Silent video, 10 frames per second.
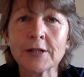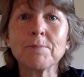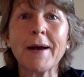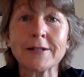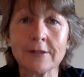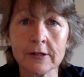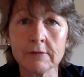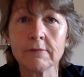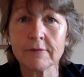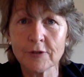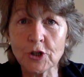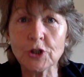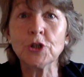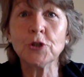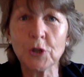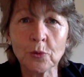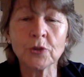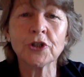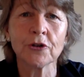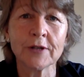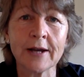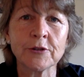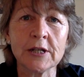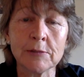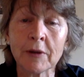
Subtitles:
better that you don't join our team.